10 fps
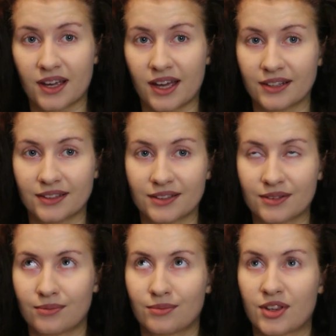and
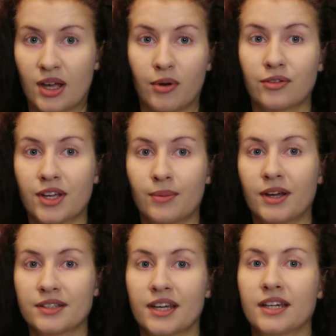some of them
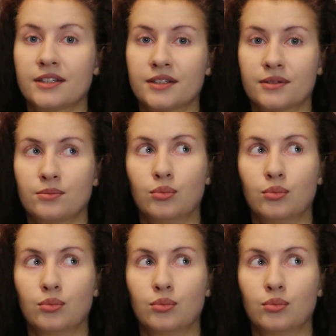I take